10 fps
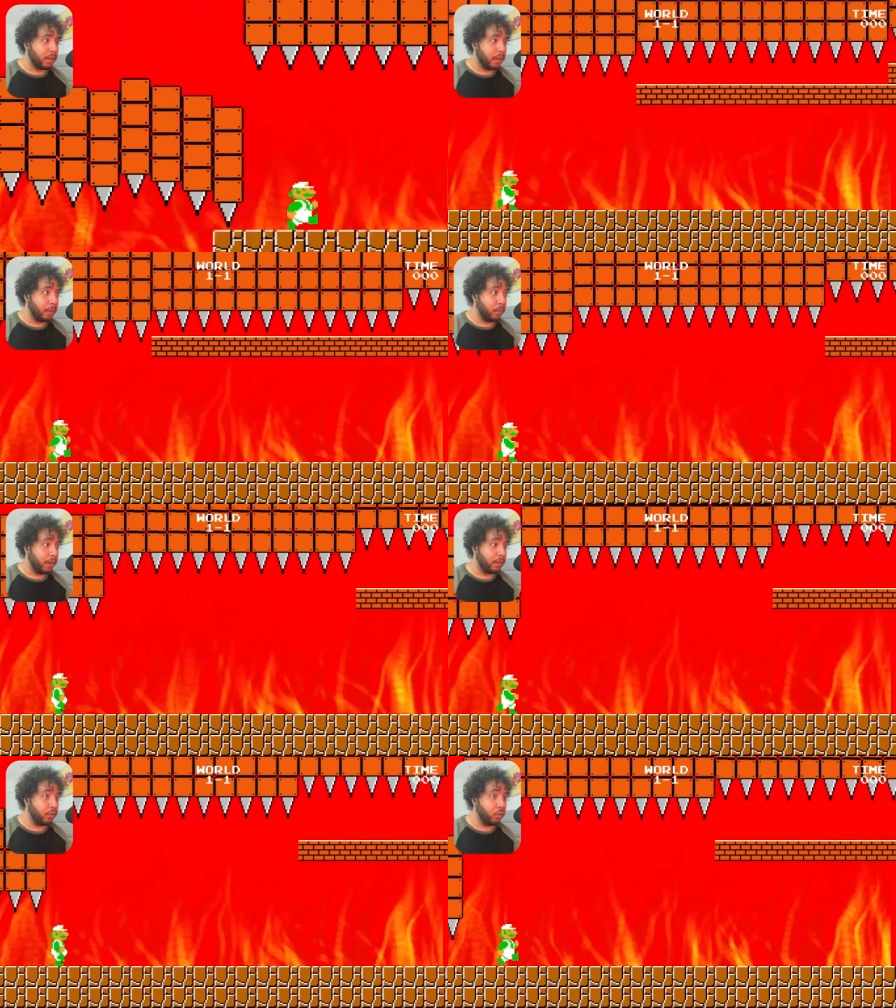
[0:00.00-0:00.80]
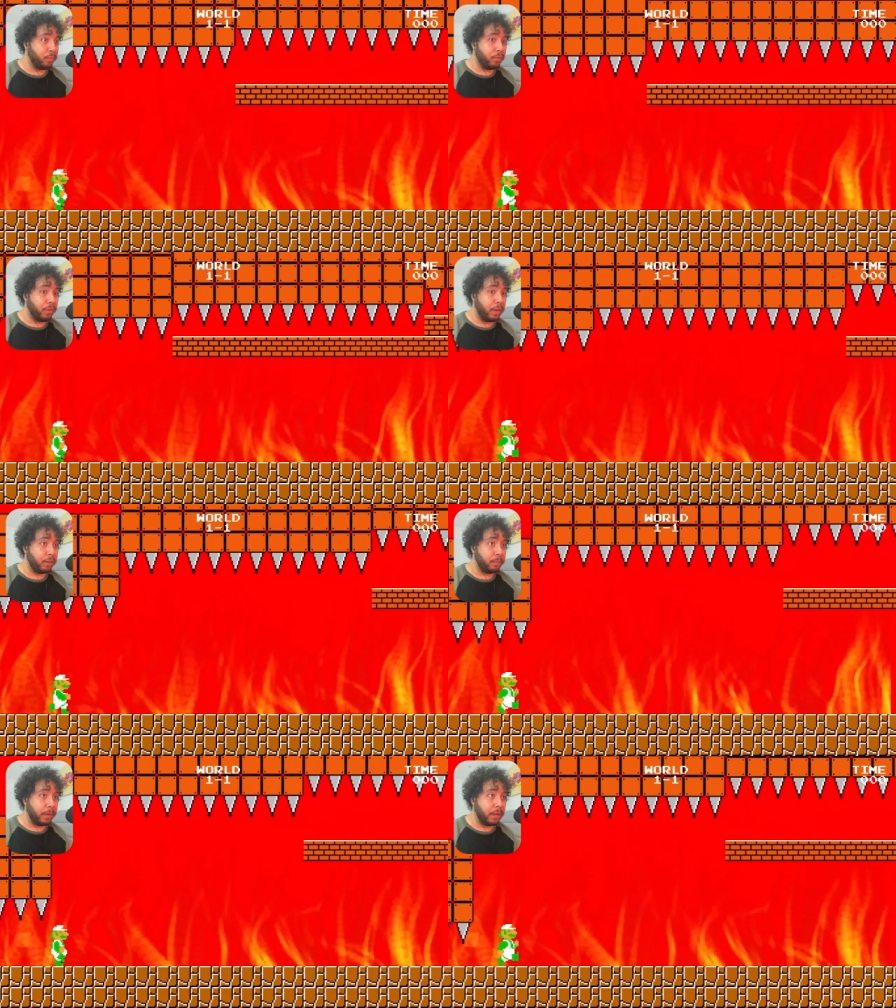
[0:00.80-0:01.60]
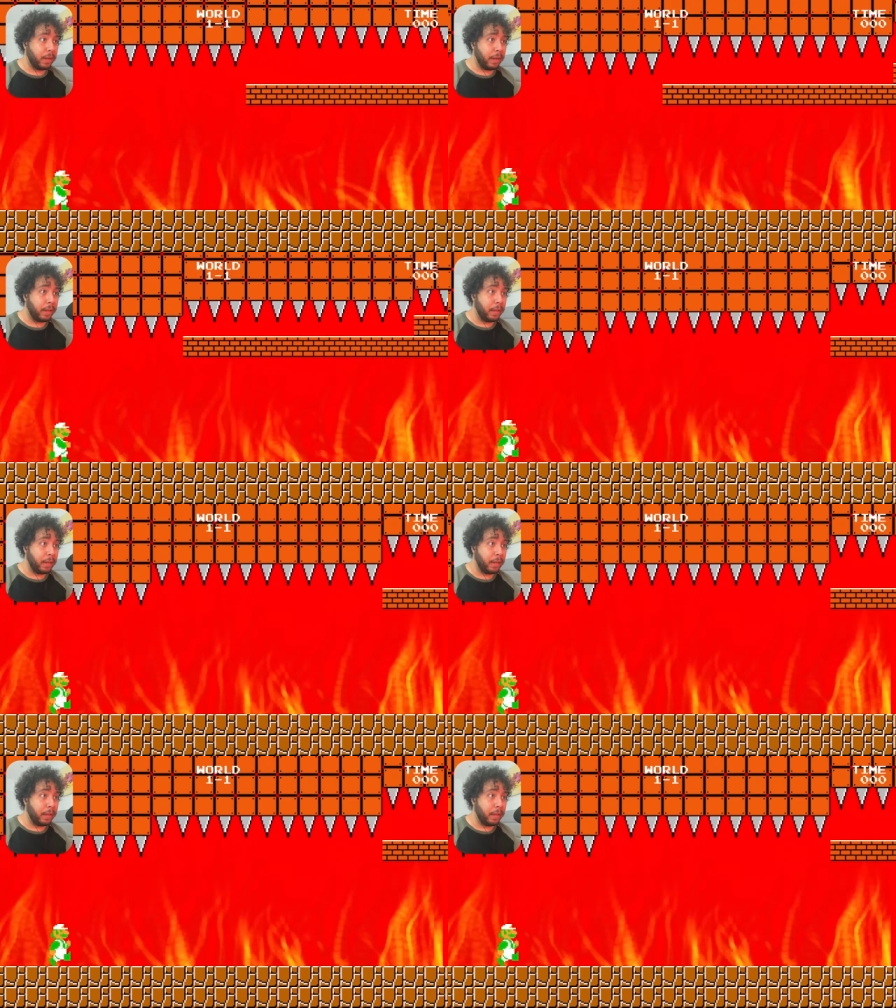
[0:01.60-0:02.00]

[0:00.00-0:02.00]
I am running super fast, my guy.